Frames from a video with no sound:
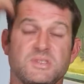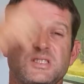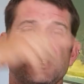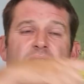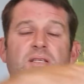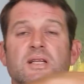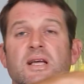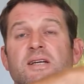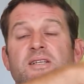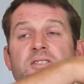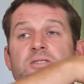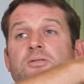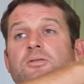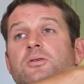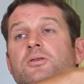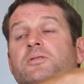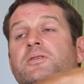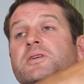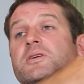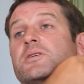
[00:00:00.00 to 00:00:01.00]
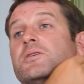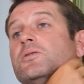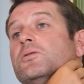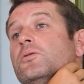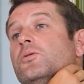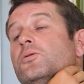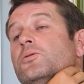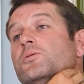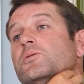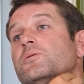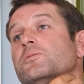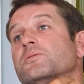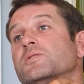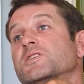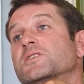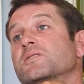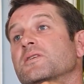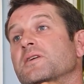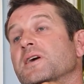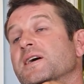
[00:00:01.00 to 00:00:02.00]
Next door in the corner
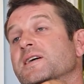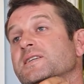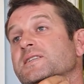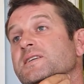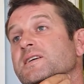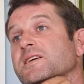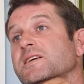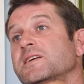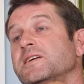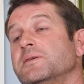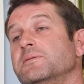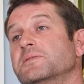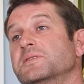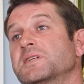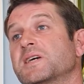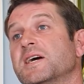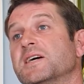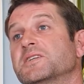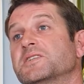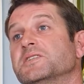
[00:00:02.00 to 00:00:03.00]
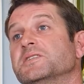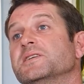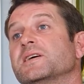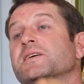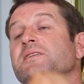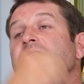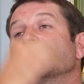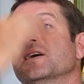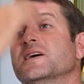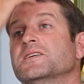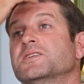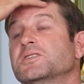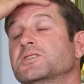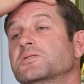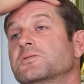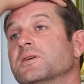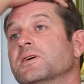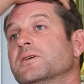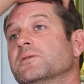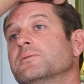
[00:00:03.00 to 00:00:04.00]
was on 18, he was catching down the edge
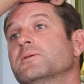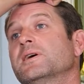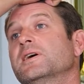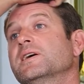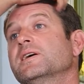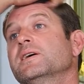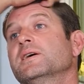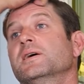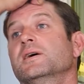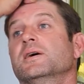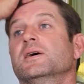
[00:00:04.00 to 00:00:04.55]
straight away.